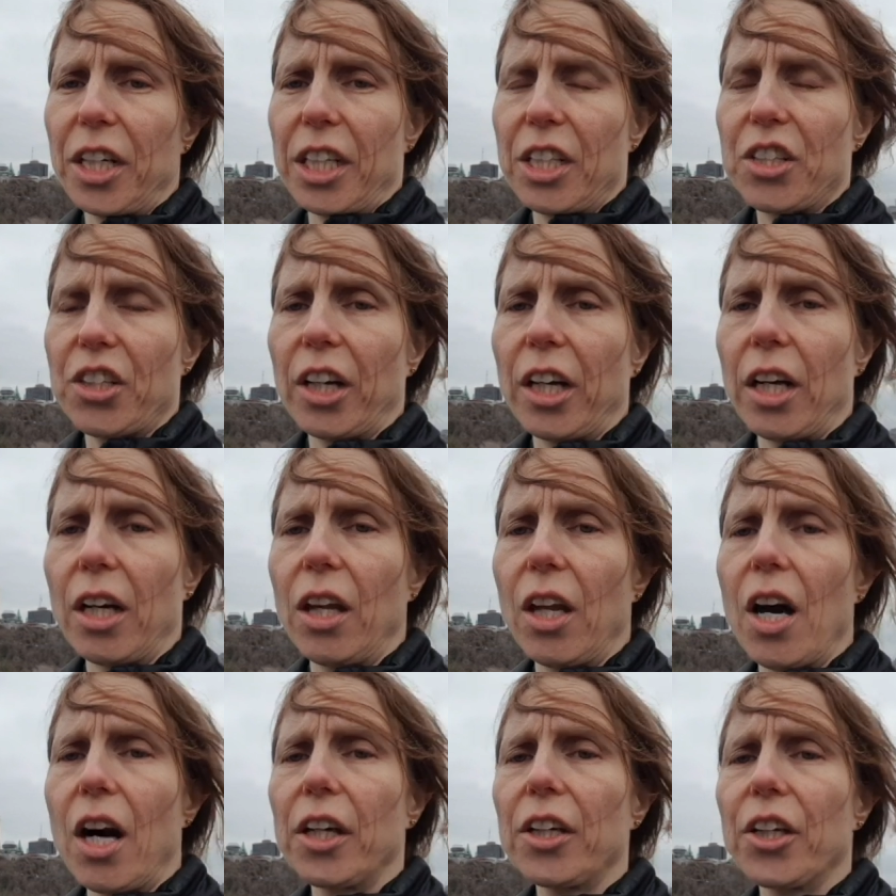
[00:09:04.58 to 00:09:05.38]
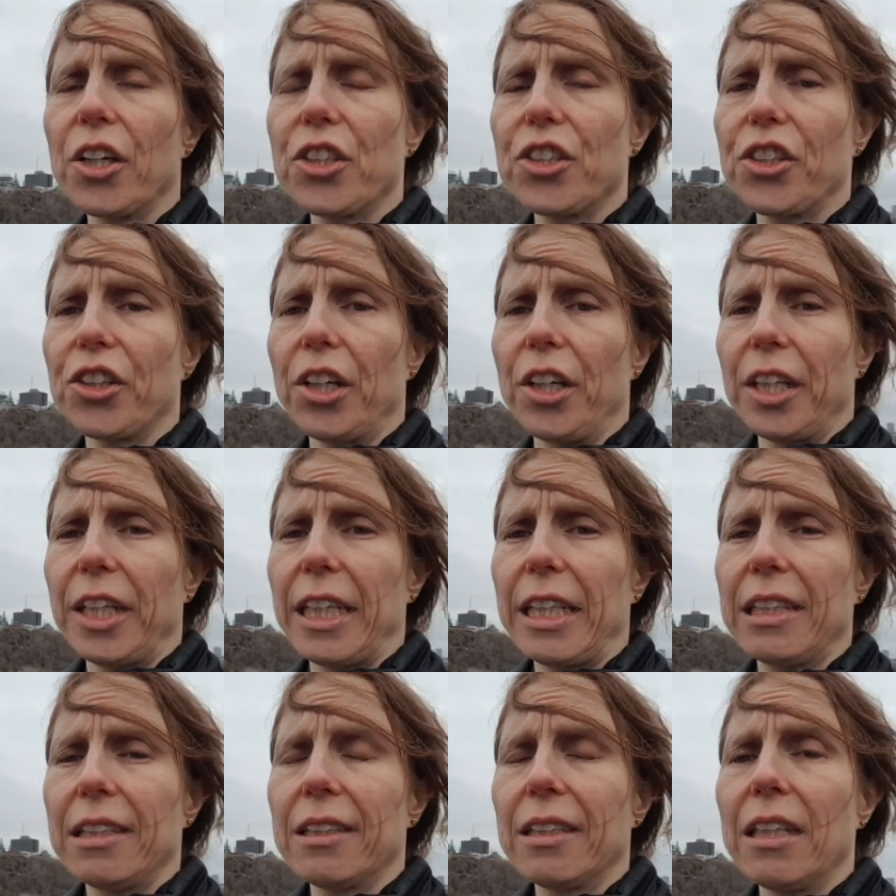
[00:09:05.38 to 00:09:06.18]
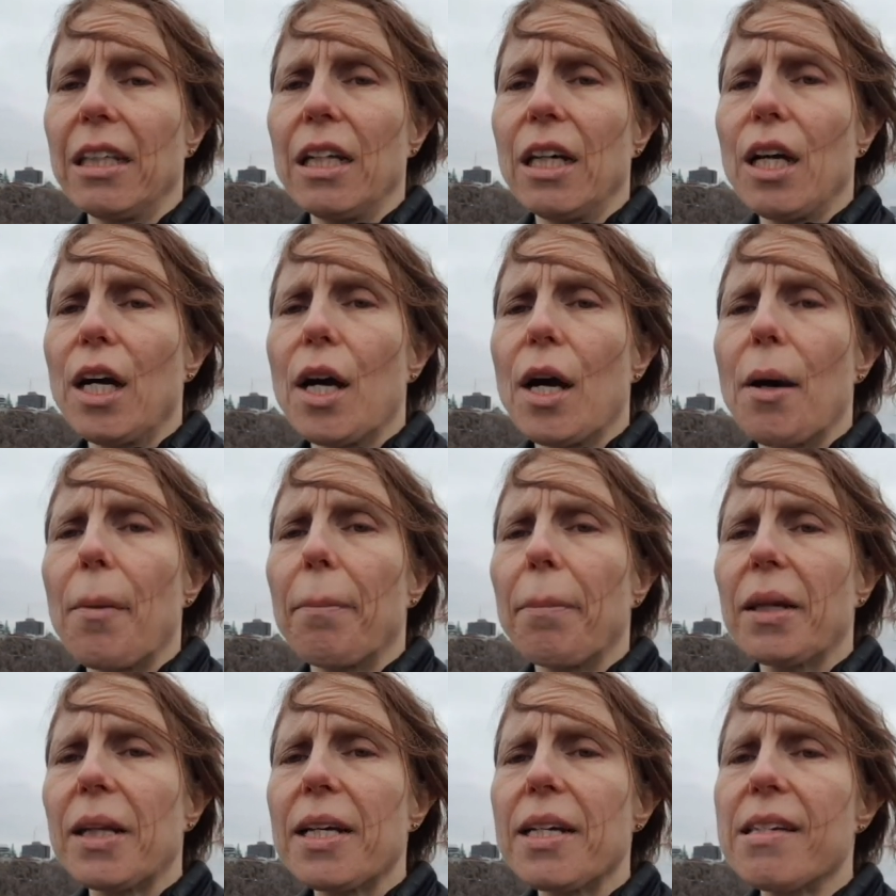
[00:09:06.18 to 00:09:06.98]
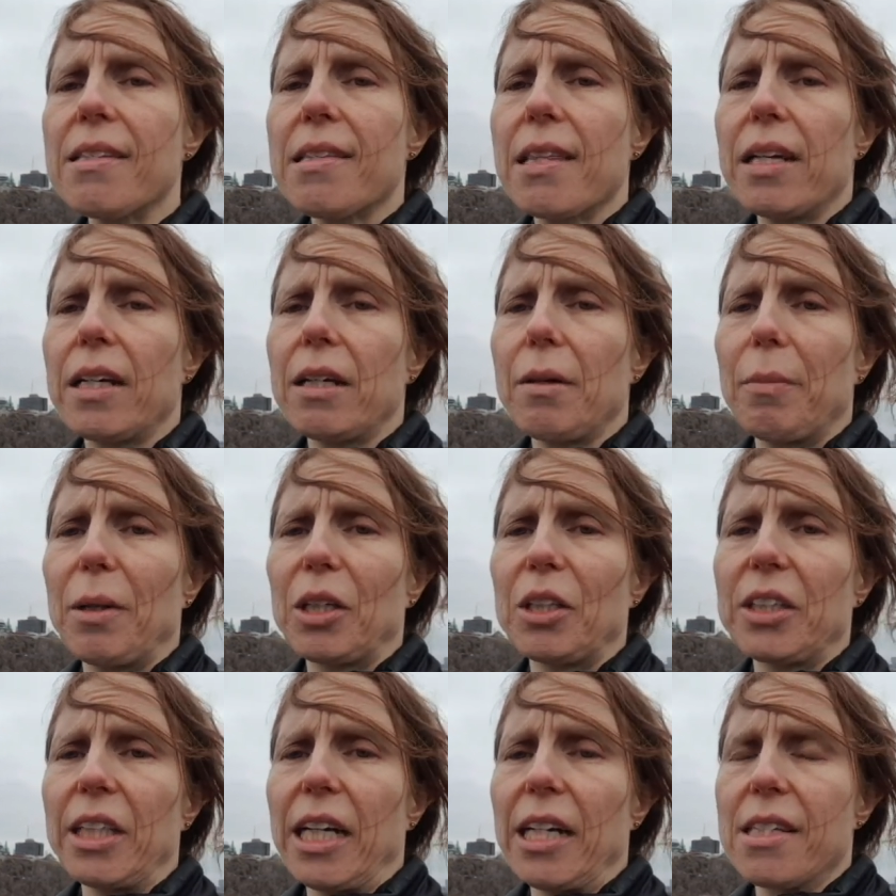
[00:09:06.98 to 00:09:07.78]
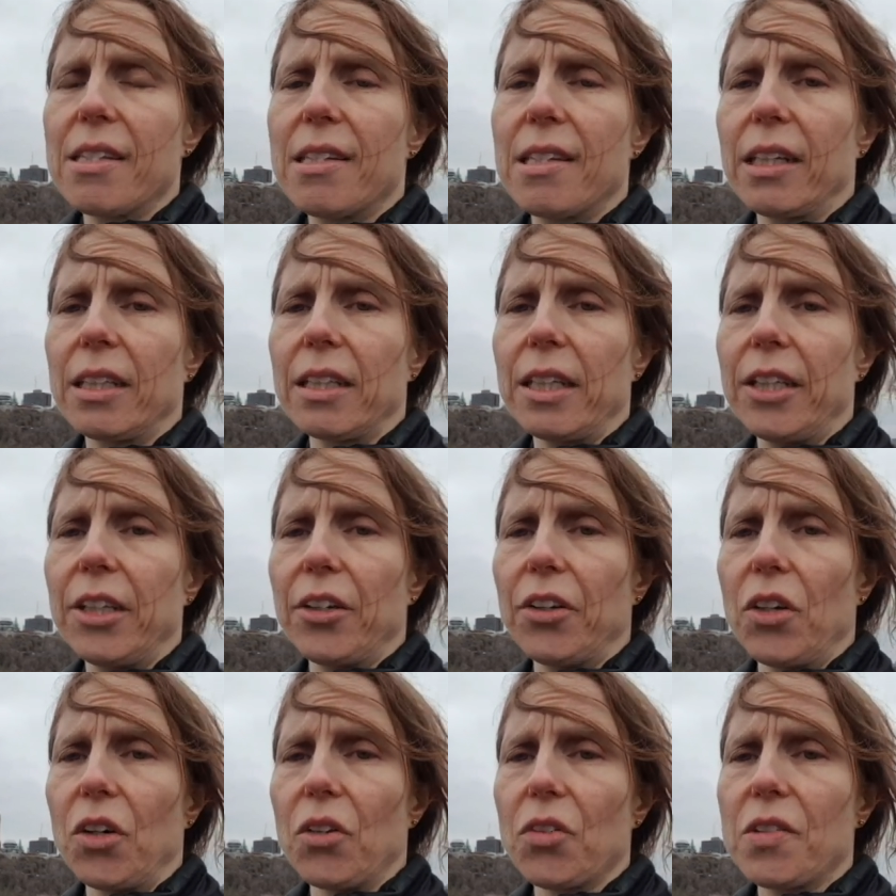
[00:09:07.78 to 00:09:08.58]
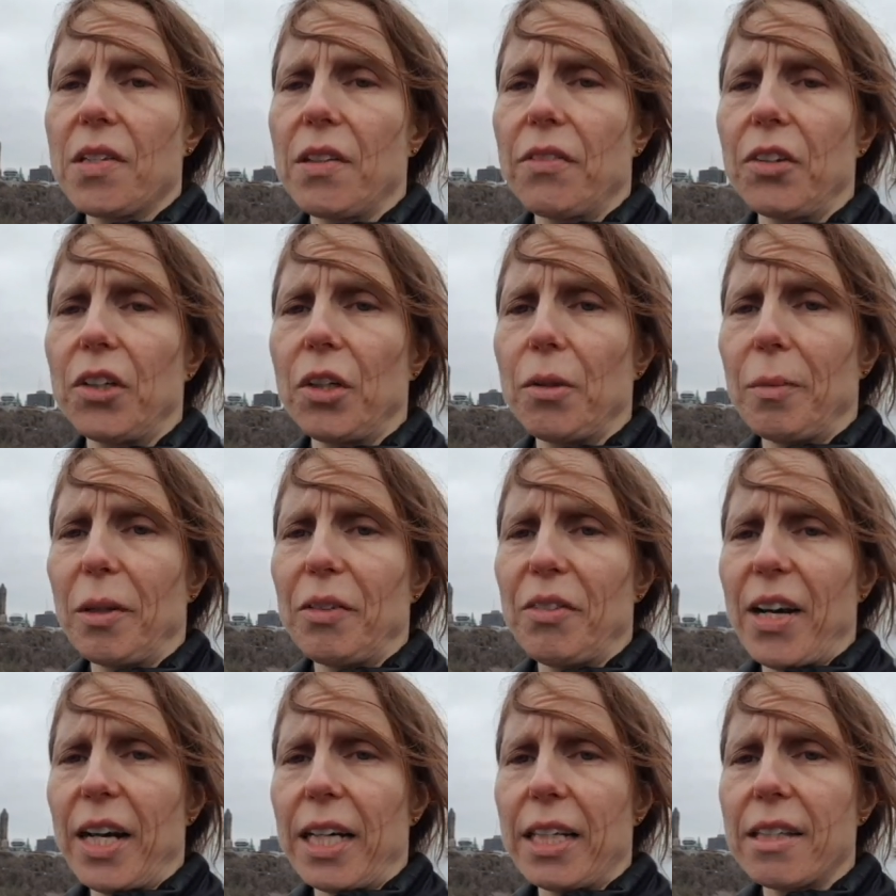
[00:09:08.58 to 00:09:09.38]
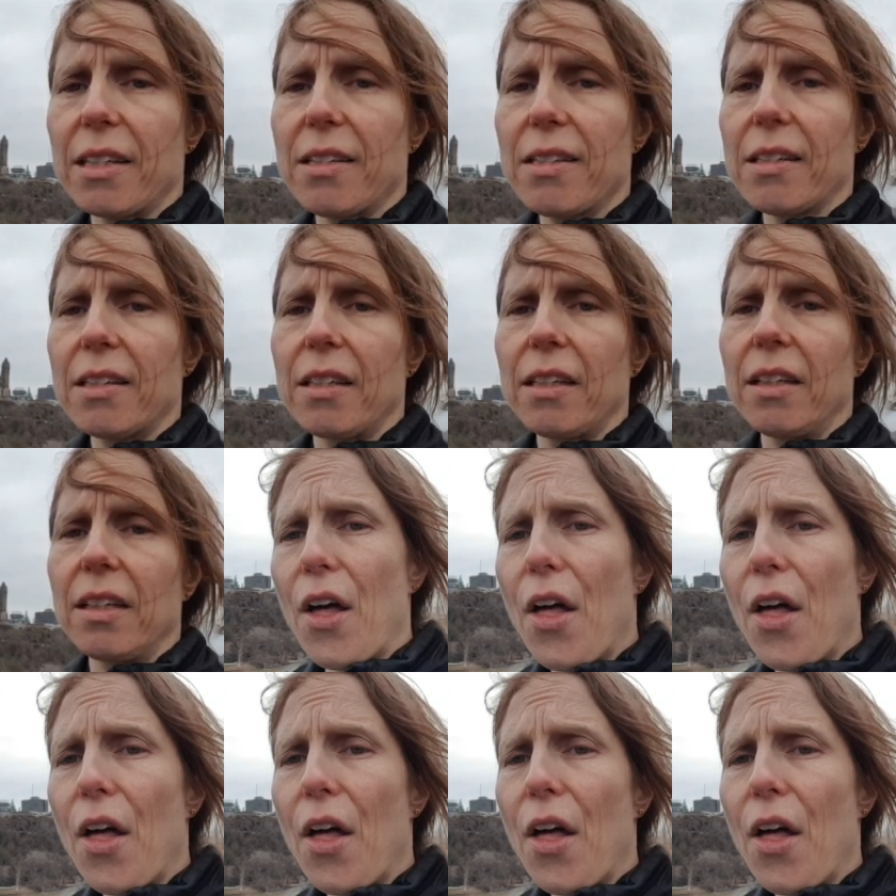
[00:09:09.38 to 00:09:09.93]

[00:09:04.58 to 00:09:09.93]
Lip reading: Ninja along her journey, please think about the unsung heroes of human rights.